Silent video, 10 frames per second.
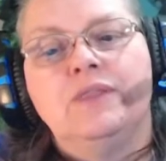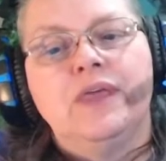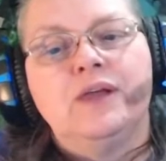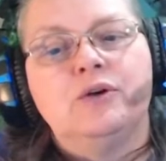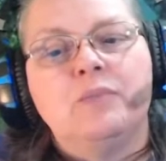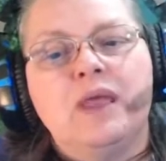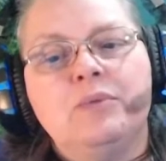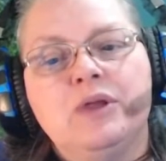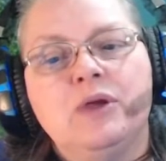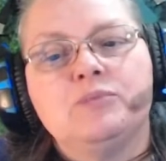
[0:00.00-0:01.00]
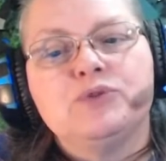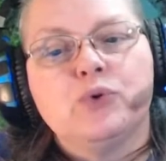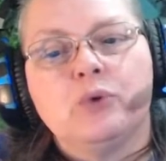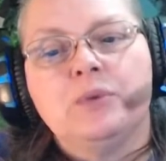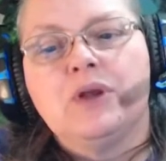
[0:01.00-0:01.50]
that are maybe
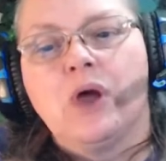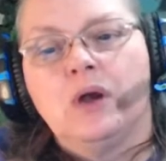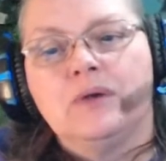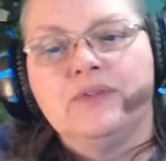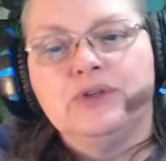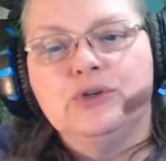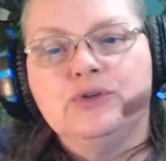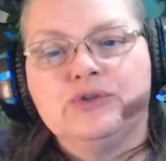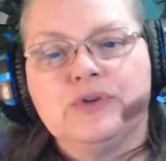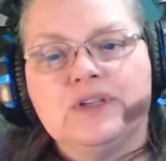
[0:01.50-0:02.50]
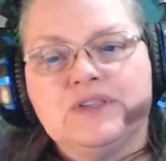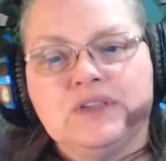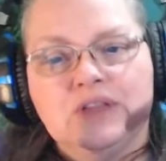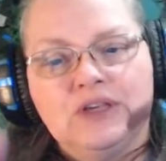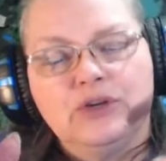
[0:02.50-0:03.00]
absorbing all of the nutrients,
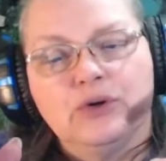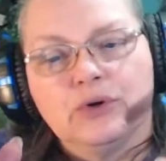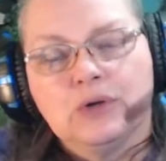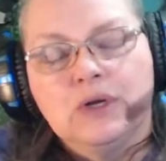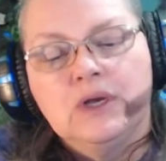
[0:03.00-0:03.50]
and then your